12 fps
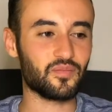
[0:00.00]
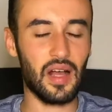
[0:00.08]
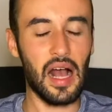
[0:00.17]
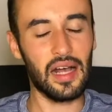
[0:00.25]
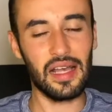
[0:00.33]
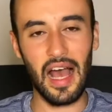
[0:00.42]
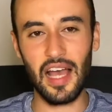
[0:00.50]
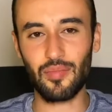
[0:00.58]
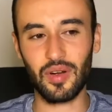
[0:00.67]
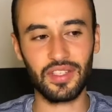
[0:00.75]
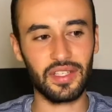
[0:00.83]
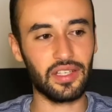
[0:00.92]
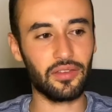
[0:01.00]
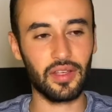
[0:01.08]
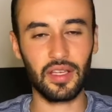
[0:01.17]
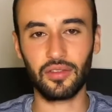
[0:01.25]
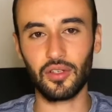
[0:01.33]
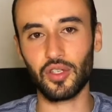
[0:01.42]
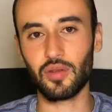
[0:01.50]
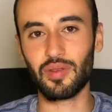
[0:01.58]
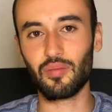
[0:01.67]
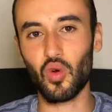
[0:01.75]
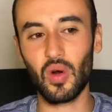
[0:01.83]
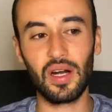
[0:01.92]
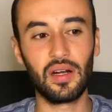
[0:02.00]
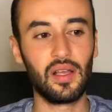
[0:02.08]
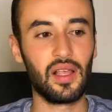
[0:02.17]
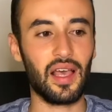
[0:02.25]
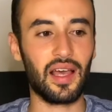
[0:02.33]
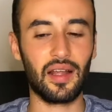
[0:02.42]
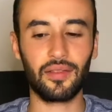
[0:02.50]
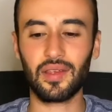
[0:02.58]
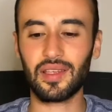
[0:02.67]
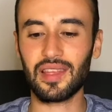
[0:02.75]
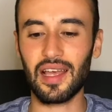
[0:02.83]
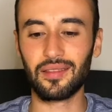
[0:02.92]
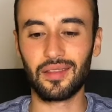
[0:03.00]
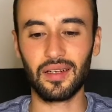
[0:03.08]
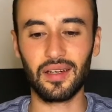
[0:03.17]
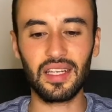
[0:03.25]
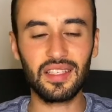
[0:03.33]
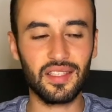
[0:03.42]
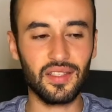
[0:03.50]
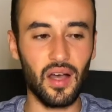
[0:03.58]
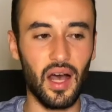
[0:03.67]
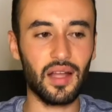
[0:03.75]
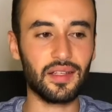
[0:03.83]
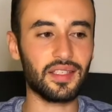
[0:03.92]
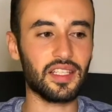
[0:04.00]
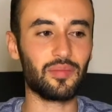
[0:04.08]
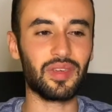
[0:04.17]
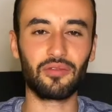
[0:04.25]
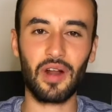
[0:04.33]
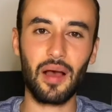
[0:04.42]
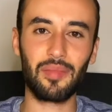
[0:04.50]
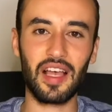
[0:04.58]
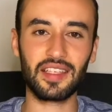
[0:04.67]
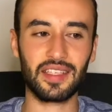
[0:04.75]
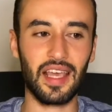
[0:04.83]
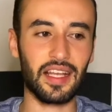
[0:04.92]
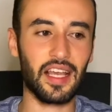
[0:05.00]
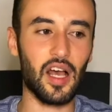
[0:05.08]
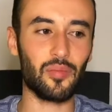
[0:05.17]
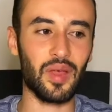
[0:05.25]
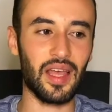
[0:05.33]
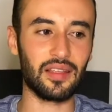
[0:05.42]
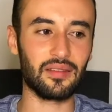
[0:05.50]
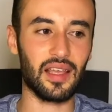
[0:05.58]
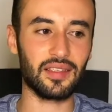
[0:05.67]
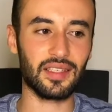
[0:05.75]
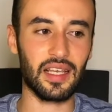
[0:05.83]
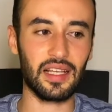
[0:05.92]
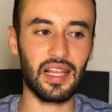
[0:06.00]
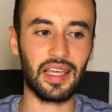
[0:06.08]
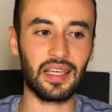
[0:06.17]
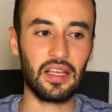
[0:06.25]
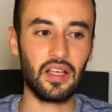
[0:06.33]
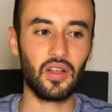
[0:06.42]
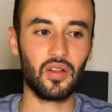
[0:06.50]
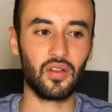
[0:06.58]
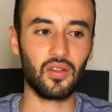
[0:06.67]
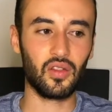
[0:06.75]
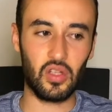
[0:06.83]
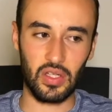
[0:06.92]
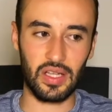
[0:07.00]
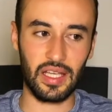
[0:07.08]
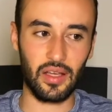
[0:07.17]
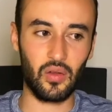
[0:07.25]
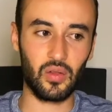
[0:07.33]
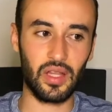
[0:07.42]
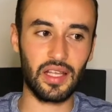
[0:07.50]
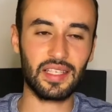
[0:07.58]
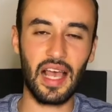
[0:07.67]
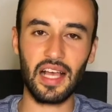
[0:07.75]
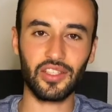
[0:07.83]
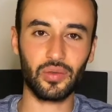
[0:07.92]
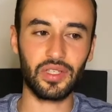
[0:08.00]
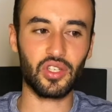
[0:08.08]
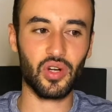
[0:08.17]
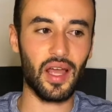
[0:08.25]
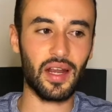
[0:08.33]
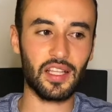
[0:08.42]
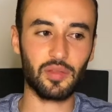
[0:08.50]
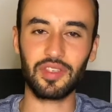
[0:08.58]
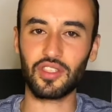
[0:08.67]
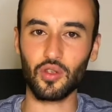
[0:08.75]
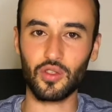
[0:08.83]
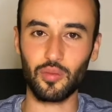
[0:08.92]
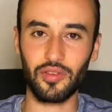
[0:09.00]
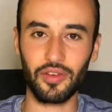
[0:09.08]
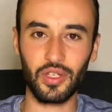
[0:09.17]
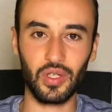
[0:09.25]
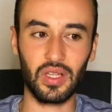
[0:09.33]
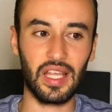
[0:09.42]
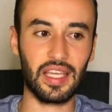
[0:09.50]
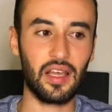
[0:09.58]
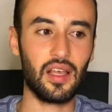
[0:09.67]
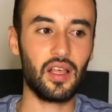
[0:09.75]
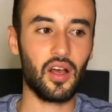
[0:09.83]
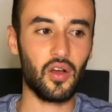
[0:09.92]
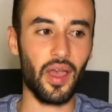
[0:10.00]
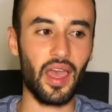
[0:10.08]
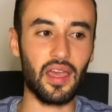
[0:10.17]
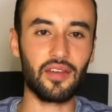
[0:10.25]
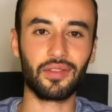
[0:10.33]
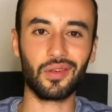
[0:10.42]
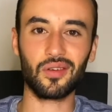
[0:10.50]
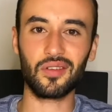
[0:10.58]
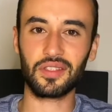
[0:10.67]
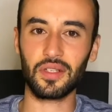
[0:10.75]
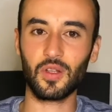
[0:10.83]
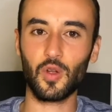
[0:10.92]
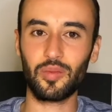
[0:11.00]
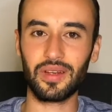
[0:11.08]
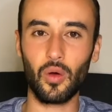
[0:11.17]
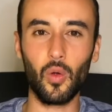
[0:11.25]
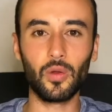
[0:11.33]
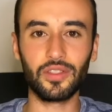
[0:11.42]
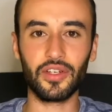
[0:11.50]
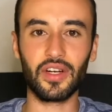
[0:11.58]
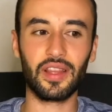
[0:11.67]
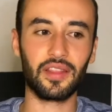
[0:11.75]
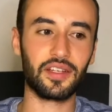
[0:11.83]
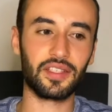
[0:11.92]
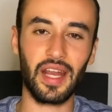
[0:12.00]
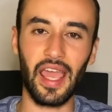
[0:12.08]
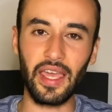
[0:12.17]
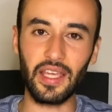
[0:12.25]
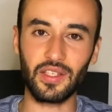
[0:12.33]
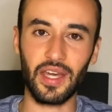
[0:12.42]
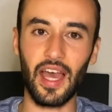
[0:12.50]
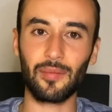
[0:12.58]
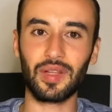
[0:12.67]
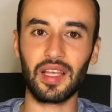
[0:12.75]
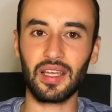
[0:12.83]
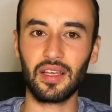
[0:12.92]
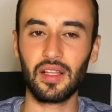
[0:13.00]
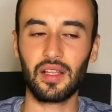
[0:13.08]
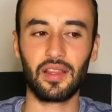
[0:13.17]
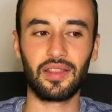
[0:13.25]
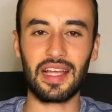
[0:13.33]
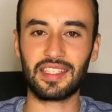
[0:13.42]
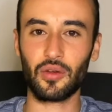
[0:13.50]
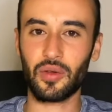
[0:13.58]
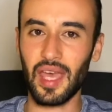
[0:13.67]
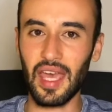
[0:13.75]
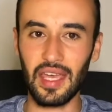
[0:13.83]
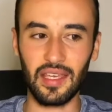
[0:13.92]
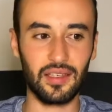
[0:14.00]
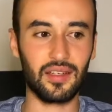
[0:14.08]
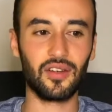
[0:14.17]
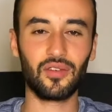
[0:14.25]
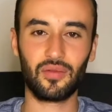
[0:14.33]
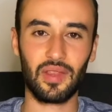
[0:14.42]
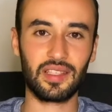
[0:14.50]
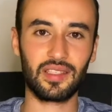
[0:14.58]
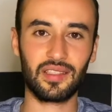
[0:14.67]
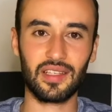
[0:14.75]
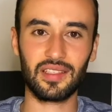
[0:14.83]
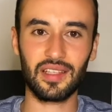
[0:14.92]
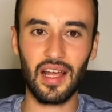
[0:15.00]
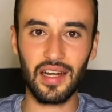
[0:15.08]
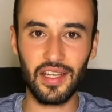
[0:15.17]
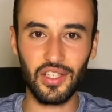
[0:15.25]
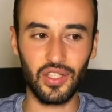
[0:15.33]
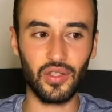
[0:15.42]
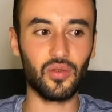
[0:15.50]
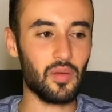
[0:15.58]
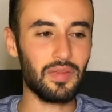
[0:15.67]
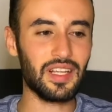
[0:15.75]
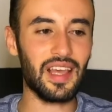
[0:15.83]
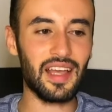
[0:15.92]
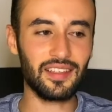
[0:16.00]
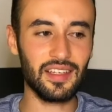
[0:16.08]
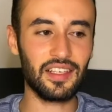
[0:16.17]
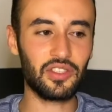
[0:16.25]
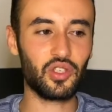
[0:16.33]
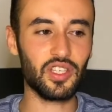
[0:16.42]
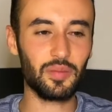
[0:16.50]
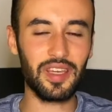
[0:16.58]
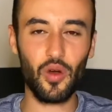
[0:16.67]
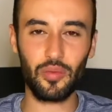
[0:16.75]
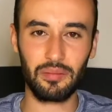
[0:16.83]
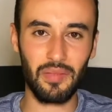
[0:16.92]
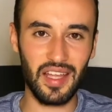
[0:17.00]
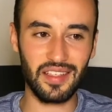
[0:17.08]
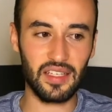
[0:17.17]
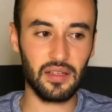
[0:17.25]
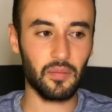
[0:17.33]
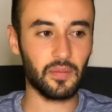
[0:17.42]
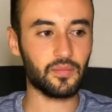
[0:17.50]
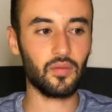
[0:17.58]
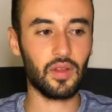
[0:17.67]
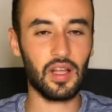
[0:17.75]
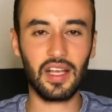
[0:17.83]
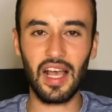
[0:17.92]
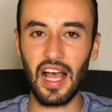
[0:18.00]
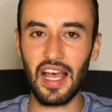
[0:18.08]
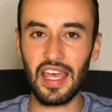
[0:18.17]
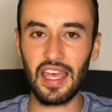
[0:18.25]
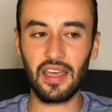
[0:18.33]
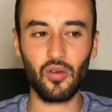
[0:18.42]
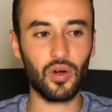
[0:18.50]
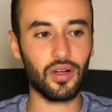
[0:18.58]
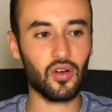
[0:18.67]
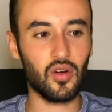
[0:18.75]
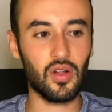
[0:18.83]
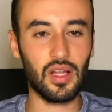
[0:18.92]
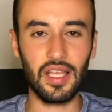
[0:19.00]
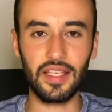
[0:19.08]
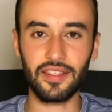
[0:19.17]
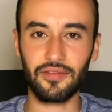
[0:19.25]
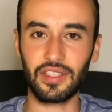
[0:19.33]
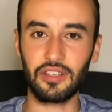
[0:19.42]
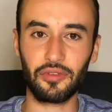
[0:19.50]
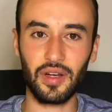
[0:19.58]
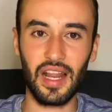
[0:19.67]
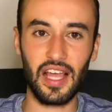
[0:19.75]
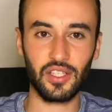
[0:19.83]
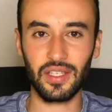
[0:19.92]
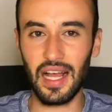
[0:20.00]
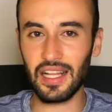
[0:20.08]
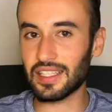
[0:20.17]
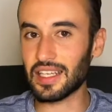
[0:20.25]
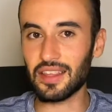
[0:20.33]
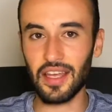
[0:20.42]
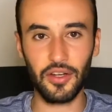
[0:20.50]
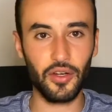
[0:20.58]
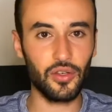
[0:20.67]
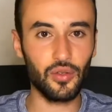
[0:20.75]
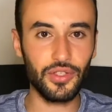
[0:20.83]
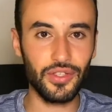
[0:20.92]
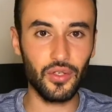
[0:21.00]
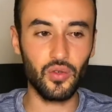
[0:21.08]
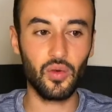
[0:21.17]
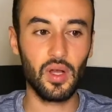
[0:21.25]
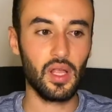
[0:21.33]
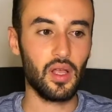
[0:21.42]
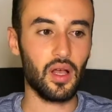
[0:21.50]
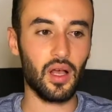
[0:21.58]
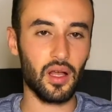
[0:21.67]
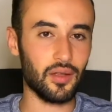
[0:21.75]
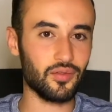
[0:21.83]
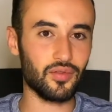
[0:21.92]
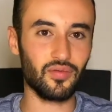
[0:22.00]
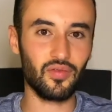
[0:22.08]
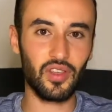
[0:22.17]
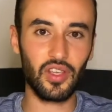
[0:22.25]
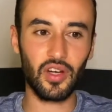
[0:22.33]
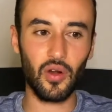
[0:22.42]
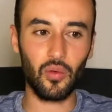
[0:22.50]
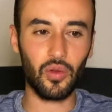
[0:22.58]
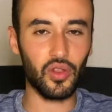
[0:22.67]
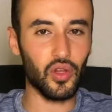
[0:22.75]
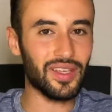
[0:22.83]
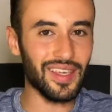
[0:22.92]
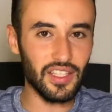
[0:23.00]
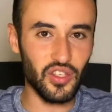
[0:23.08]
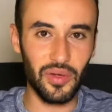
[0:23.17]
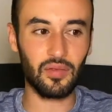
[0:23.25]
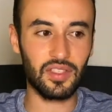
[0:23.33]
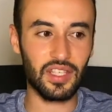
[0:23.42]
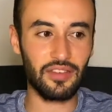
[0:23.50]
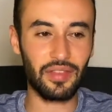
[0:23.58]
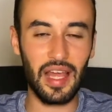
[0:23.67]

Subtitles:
I personally think there should be more. And I think that there needs to honestly be rabbis getting up and saying, like, look, like, let's actually try not to be so superficial. Like, okay, if the girl is a little bit older and there's an age gap, like, that's okay, you know, that's not an issue. Meaning, the idea is just be open-minded. A guy or a girl is of a different nationality than you're used to, you know, look into it, see if that